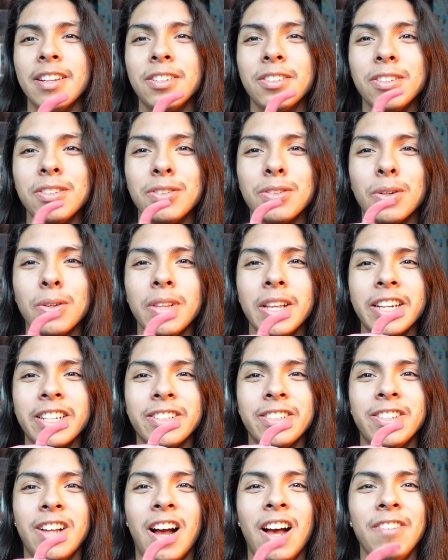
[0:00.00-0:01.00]
just so like
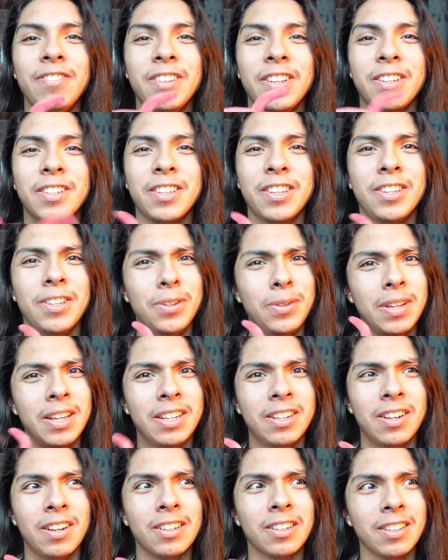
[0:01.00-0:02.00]
soft and cute
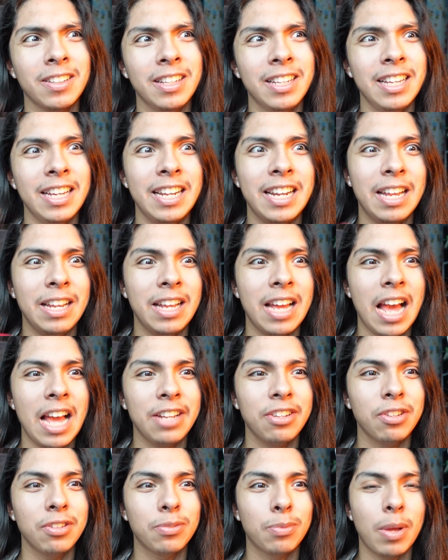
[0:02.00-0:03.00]
and cuddly, and I
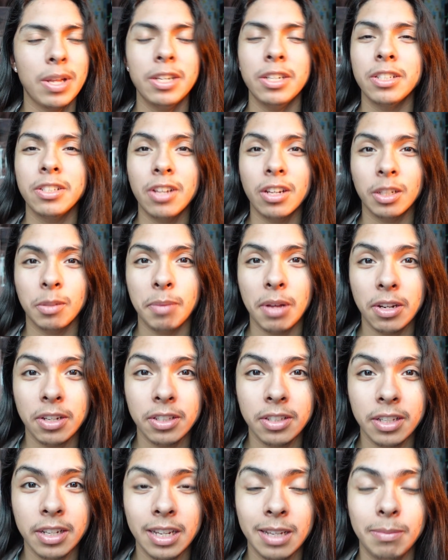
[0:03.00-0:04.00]
just wanted to talk about
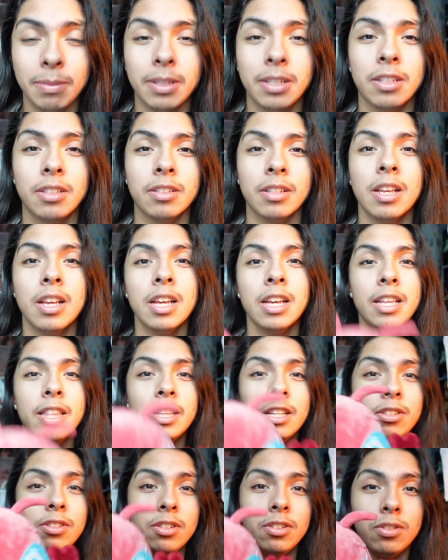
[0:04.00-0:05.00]
it today because
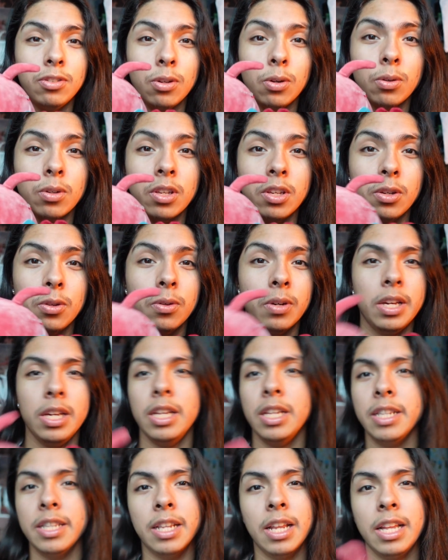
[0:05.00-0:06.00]
these are so cute.
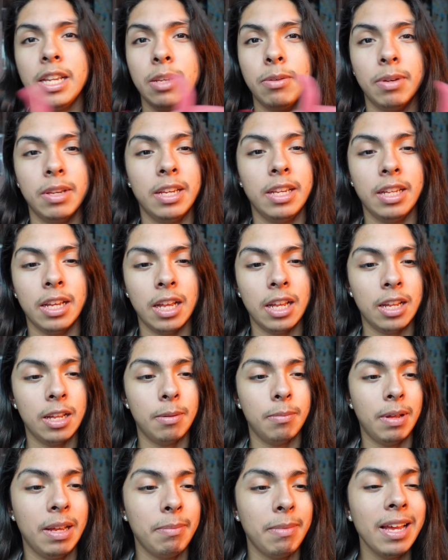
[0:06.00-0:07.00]
And anyway,
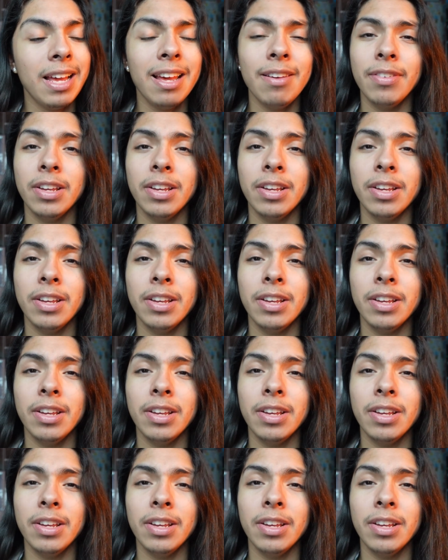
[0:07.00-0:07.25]
I might have